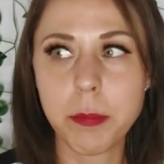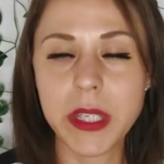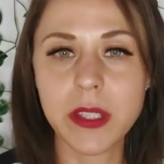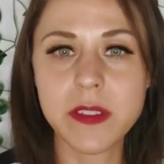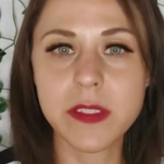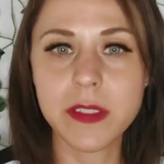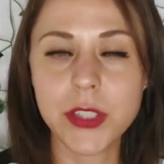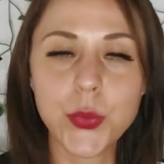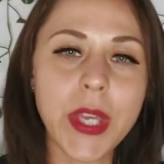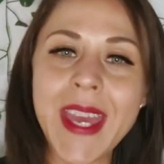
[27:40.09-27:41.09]
because
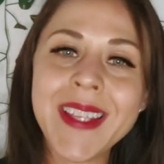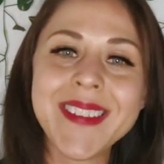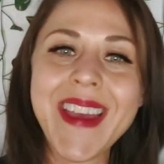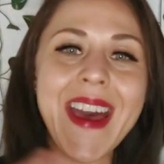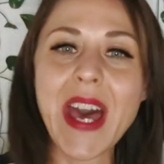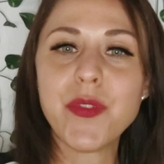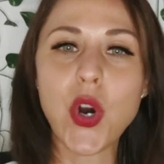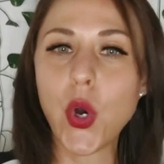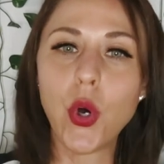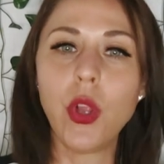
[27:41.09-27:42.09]
you can't have
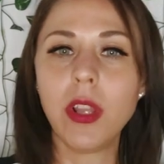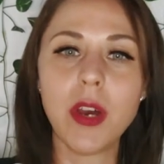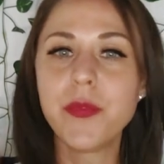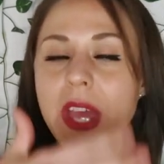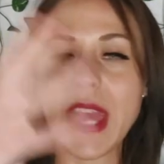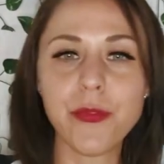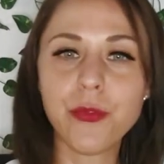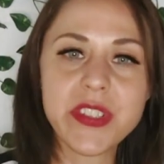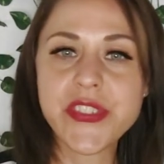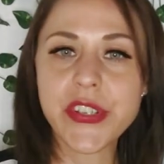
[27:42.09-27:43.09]
all of
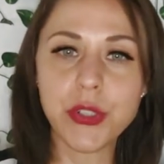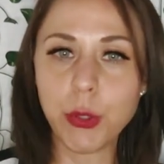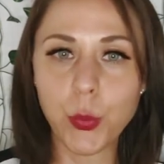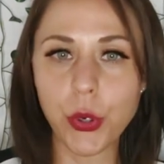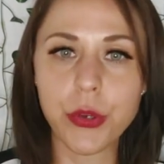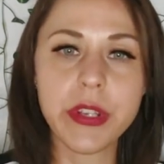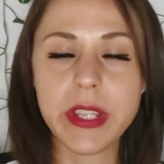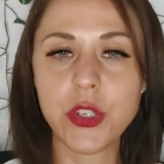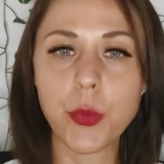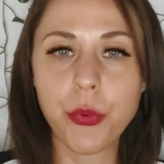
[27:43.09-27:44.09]
every single word
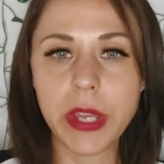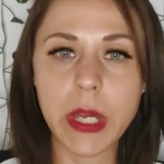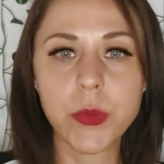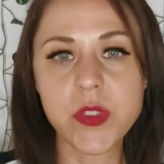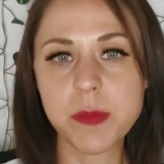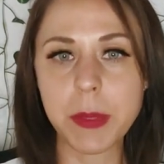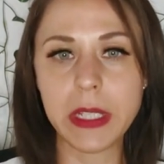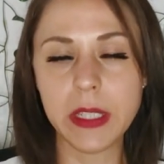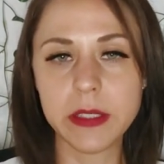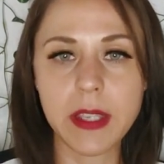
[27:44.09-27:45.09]
in your brain, how to
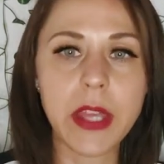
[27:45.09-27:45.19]
spell it,